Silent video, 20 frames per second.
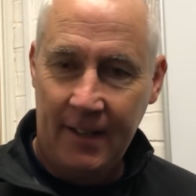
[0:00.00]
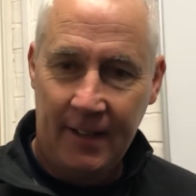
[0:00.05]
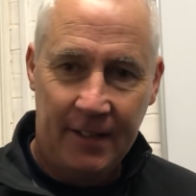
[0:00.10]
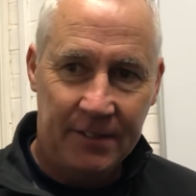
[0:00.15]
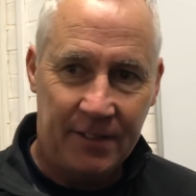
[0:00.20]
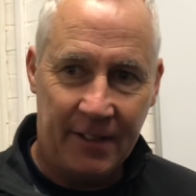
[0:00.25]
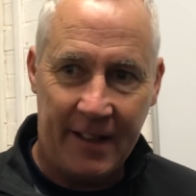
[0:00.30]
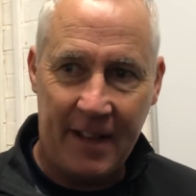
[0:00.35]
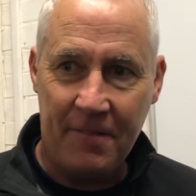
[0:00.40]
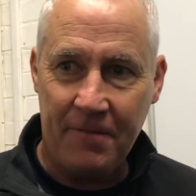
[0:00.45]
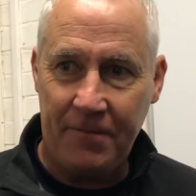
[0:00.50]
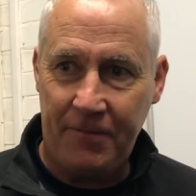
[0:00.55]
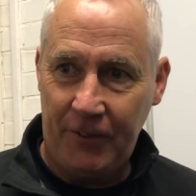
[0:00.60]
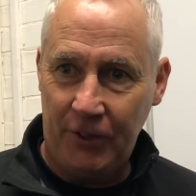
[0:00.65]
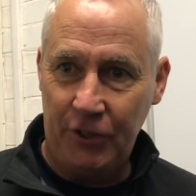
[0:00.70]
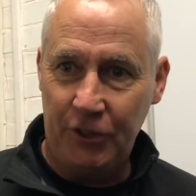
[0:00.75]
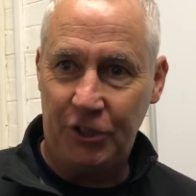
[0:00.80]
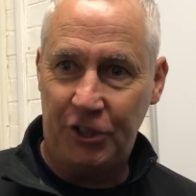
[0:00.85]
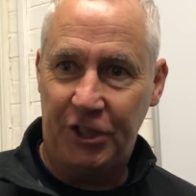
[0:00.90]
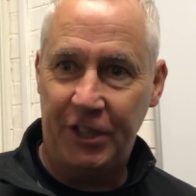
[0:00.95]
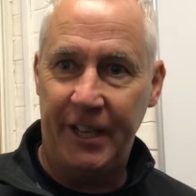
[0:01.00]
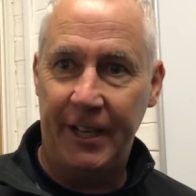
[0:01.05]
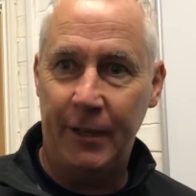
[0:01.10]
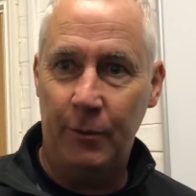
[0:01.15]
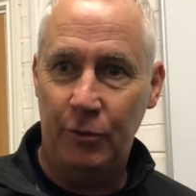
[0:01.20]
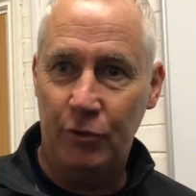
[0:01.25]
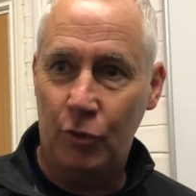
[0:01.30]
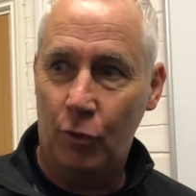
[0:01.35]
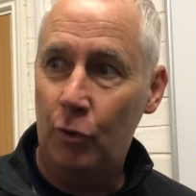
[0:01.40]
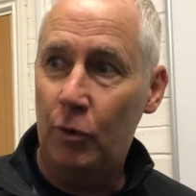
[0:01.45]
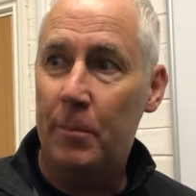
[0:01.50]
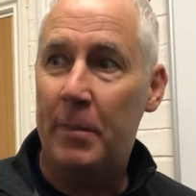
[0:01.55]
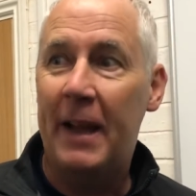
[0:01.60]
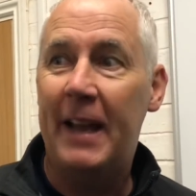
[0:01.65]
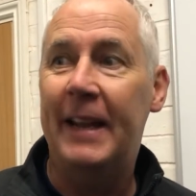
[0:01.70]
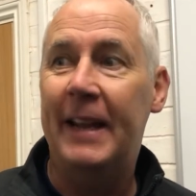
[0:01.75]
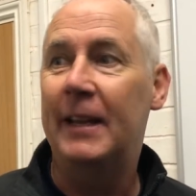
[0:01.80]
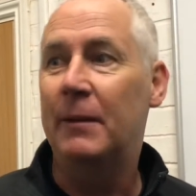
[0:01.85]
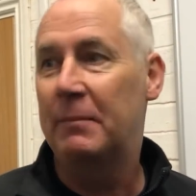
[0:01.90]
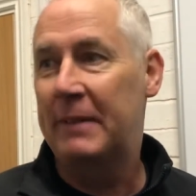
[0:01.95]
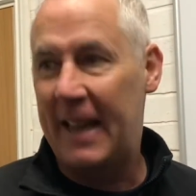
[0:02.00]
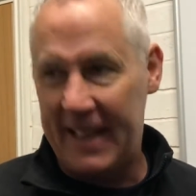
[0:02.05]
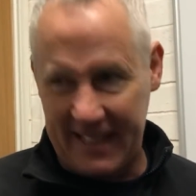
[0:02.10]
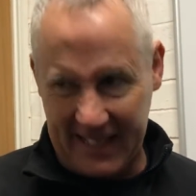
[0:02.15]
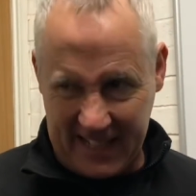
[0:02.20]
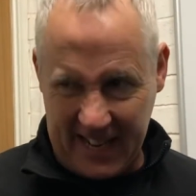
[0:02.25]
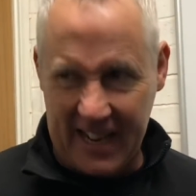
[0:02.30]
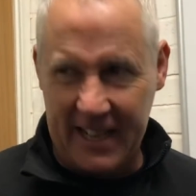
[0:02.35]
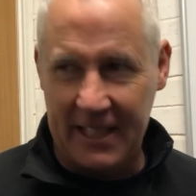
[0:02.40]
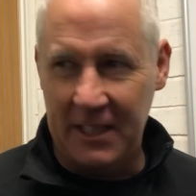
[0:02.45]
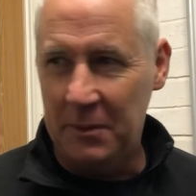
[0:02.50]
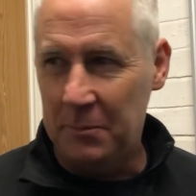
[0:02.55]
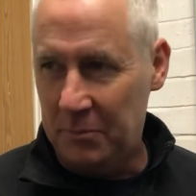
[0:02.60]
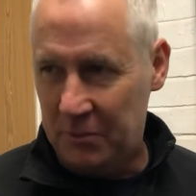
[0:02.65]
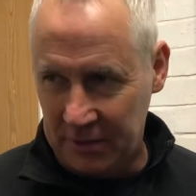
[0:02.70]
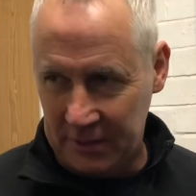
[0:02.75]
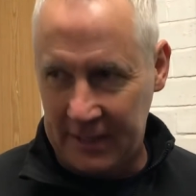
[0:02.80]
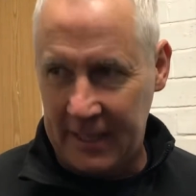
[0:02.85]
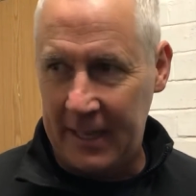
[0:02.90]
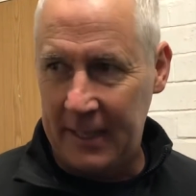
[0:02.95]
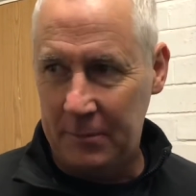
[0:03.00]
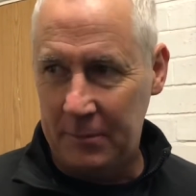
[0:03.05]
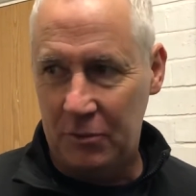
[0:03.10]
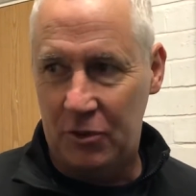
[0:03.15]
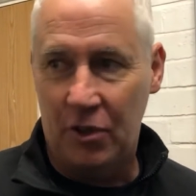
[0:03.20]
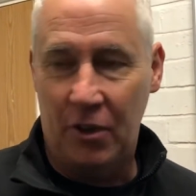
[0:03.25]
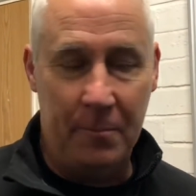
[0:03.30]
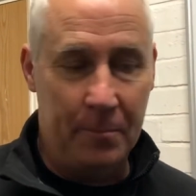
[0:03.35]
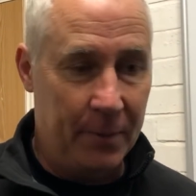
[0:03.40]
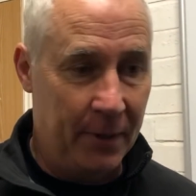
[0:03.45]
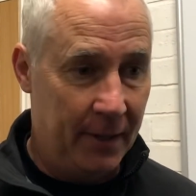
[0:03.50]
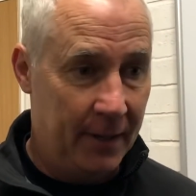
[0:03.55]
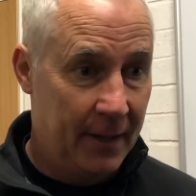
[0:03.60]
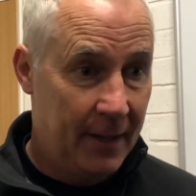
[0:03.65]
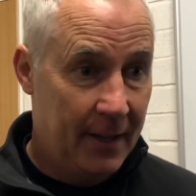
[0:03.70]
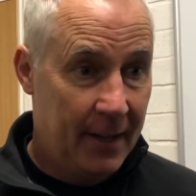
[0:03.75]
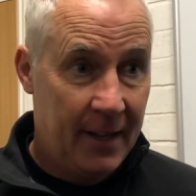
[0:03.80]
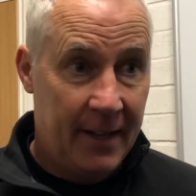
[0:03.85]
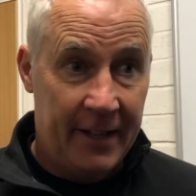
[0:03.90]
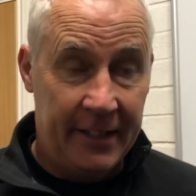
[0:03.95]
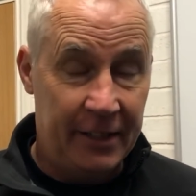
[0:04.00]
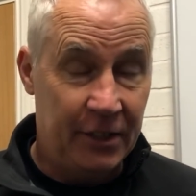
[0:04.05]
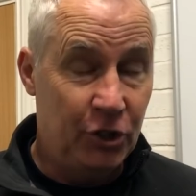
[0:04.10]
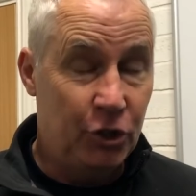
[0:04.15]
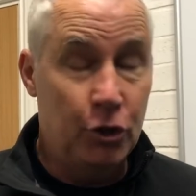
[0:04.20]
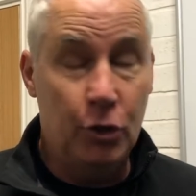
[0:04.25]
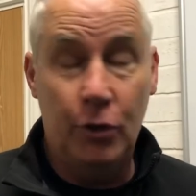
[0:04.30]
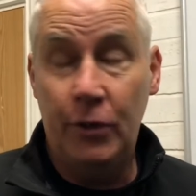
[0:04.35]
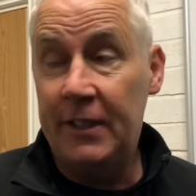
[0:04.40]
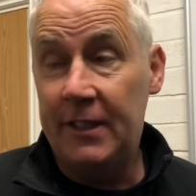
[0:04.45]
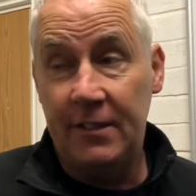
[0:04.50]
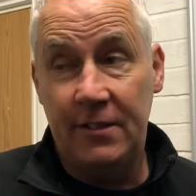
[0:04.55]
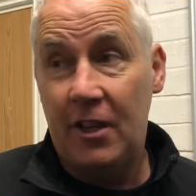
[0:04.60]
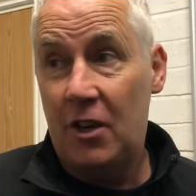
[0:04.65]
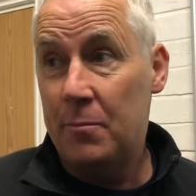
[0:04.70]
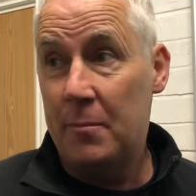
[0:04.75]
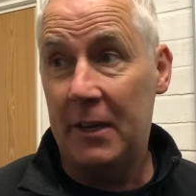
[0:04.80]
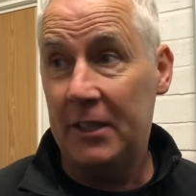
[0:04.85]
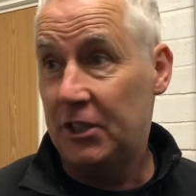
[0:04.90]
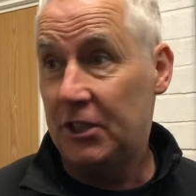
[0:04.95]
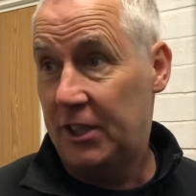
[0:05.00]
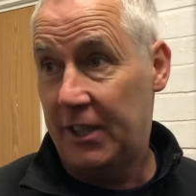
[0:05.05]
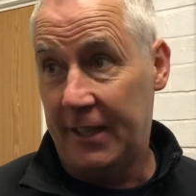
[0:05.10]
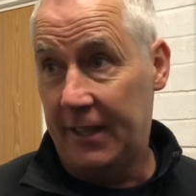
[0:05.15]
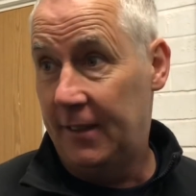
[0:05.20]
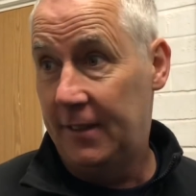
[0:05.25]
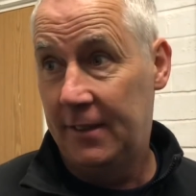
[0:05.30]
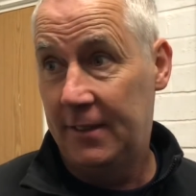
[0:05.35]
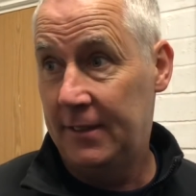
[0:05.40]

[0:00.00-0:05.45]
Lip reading: So that first year was all about him getting games and game time. But he enjoyed it so much here.